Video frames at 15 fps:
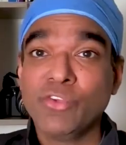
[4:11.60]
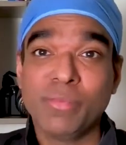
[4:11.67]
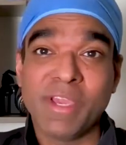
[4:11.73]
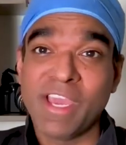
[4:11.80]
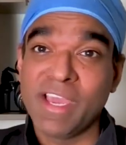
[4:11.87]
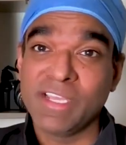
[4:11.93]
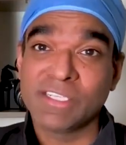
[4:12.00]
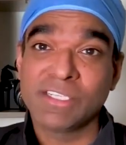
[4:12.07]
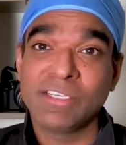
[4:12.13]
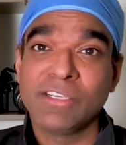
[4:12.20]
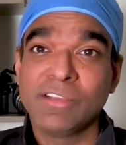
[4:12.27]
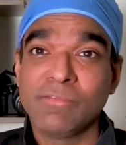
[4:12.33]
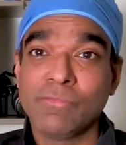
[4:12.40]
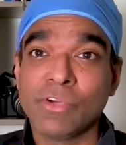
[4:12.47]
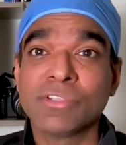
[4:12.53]
you may ask,
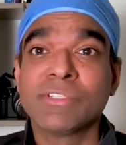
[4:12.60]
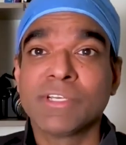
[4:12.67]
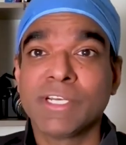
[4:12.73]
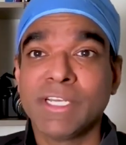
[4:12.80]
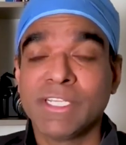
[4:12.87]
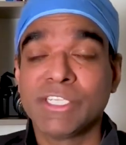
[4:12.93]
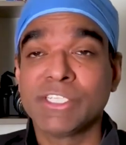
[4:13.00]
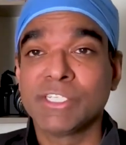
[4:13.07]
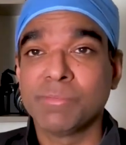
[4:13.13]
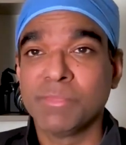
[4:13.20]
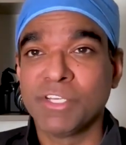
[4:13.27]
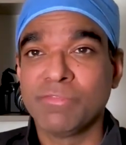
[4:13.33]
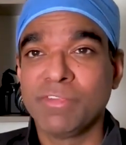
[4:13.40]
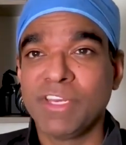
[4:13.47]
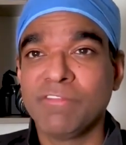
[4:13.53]
what's the relationship
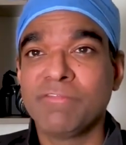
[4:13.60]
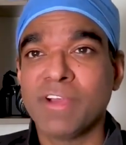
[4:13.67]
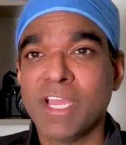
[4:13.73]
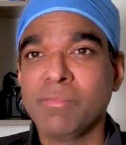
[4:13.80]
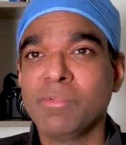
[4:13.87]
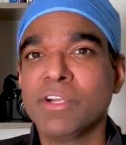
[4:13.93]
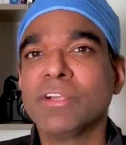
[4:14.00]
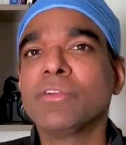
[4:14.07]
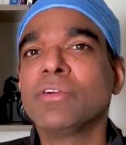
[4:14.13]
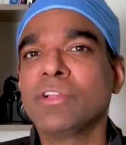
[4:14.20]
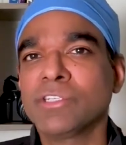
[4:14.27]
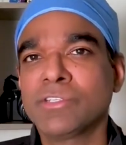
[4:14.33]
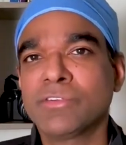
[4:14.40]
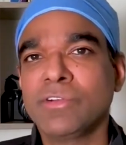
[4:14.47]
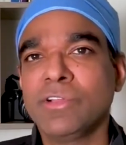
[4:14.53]
between fiber and
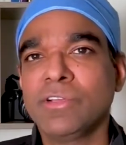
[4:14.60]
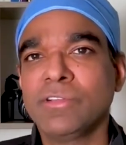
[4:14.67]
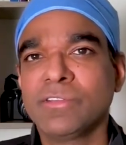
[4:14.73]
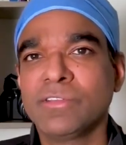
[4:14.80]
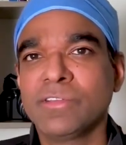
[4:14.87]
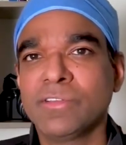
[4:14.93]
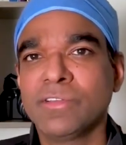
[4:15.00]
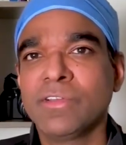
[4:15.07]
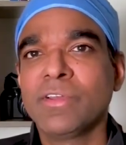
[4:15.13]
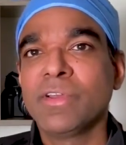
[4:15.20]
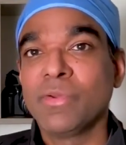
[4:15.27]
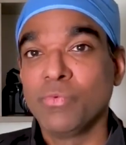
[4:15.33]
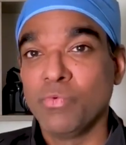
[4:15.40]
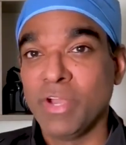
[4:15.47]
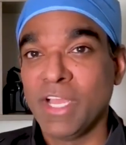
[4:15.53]
cholesterol?
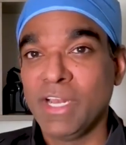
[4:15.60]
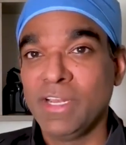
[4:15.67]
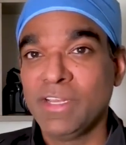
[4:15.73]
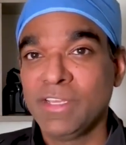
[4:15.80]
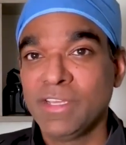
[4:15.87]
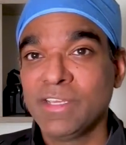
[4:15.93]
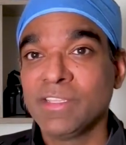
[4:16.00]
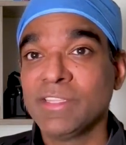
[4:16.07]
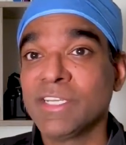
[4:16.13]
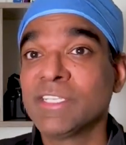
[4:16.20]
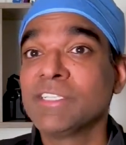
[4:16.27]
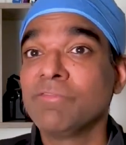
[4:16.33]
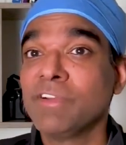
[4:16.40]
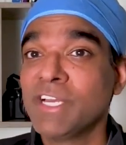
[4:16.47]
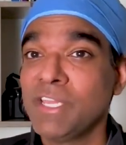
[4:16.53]
Well, there
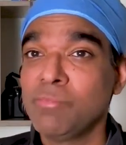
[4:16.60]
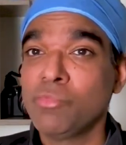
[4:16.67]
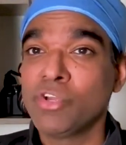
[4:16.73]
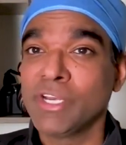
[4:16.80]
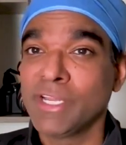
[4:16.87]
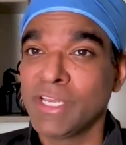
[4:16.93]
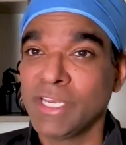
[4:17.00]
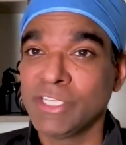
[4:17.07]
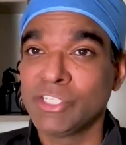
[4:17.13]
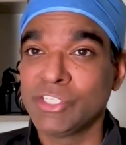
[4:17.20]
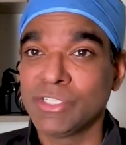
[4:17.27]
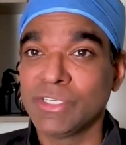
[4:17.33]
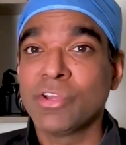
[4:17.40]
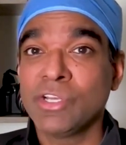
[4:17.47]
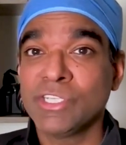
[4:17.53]
is a very important
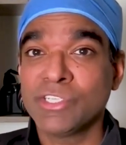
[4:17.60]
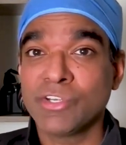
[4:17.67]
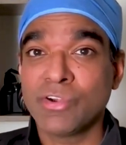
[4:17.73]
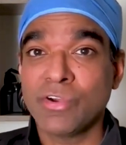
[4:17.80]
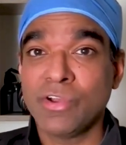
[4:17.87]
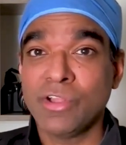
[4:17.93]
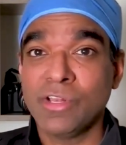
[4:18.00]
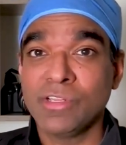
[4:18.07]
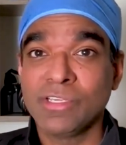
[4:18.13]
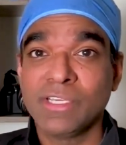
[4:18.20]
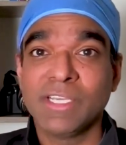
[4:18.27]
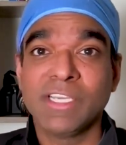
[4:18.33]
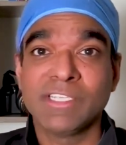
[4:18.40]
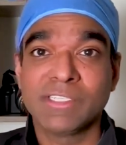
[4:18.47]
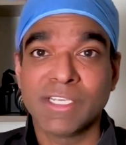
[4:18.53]
connection. Cholesterol
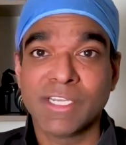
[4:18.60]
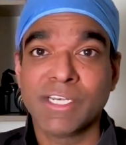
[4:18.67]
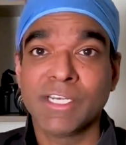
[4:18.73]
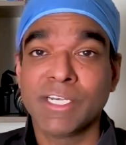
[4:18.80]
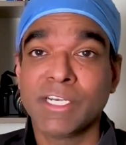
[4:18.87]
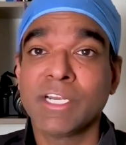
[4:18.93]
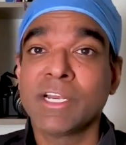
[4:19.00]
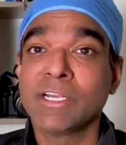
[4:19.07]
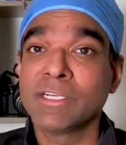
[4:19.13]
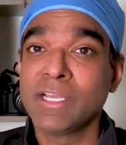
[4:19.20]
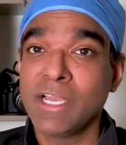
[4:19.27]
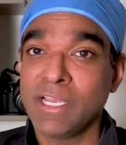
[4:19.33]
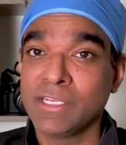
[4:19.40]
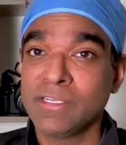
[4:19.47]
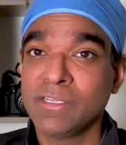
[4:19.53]
is secreted in our
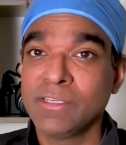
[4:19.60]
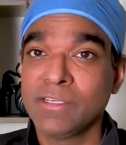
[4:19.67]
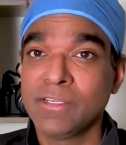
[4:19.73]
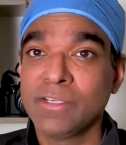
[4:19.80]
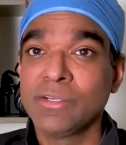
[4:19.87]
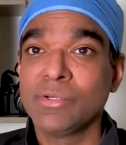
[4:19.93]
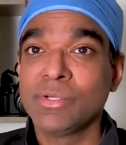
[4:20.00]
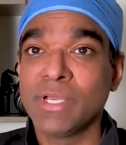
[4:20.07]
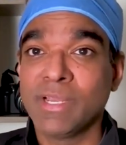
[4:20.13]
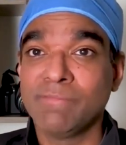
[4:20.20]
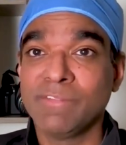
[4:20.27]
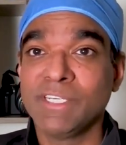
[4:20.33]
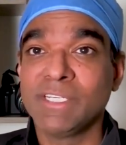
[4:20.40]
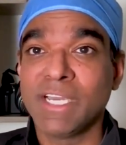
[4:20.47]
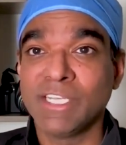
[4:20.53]
gut to help
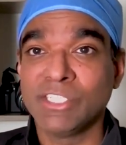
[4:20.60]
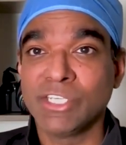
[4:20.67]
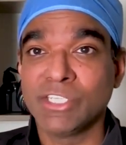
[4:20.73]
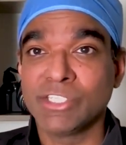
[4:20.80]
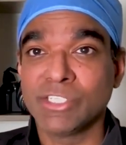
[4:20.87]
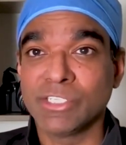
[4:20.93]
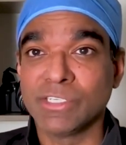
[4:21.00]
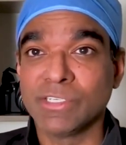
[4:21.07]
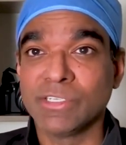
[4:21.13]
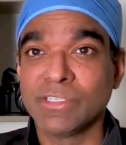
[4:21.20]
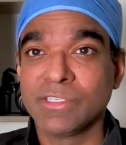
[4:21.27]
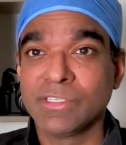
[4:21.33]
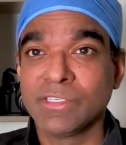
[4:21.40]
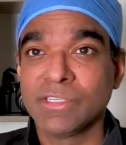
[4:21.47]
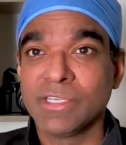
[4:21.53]
with digestion,
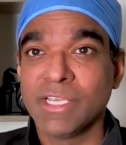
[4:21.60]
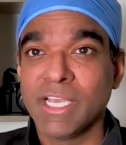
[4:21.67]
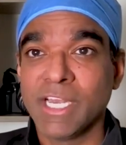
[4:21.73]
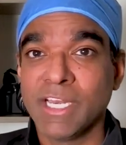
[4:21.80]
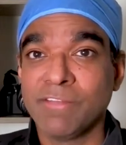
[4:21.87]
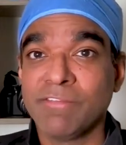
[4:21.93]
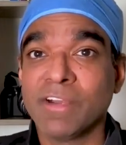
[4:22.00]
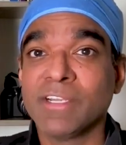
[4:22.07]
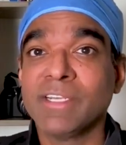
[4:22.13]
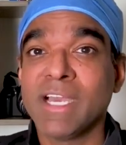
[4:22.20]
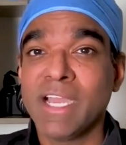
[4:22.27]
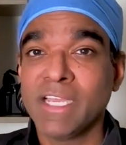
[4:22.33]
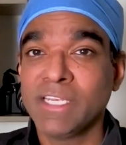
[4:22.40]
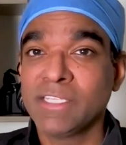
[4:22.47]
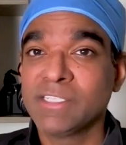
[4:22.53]
and if our
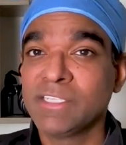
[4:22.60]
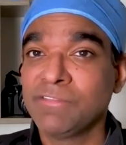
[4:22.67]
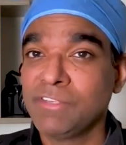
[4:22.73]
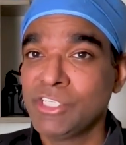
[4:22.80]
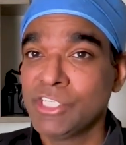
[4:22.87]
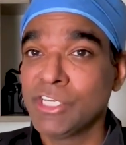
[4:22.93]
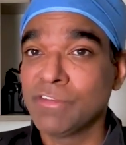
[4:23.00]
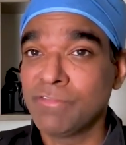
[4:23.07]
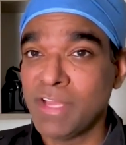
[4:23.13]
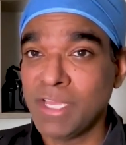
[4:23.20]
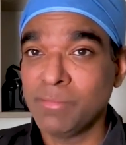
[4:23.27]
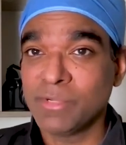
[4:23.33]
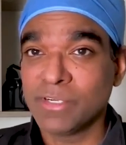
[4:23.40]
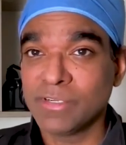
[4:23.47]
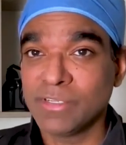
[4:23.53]
diet is deficient in
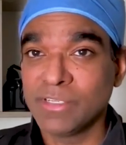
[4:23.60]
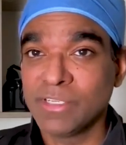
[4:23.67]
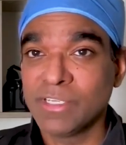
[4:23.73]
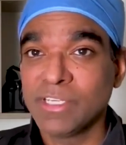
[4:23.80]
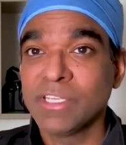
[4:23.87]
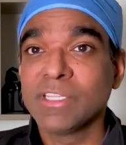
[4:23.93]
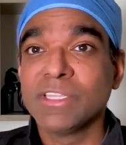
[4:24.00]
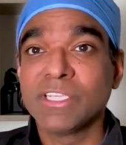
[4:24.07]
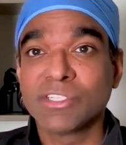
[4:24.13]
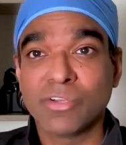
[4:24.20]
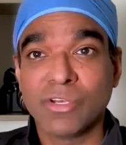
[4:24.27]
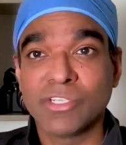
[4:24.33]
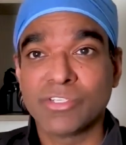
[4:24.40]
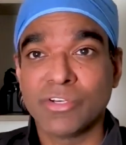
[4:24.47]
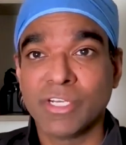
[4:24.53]
fiber, this
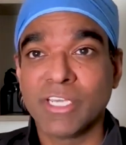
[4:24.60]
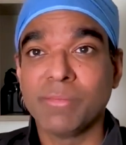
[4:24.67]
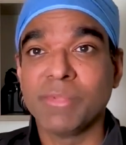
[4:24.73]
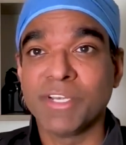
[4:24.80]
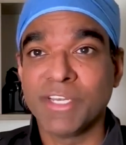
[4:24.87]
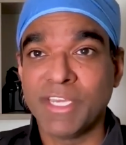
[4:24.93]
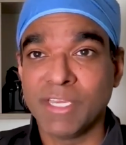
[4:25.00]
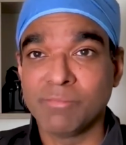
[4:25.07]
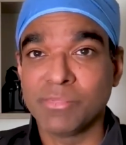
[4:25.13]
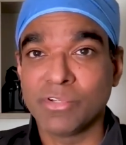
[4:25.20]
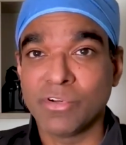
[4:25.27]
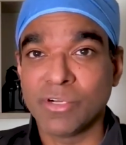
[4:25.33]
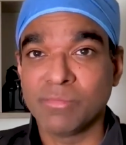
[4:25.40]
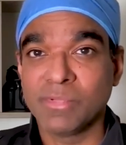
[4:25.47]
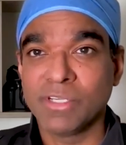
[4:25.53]
cholesterol can be
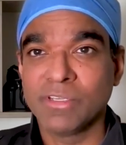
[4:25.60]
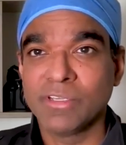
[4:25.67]
reabsorbed.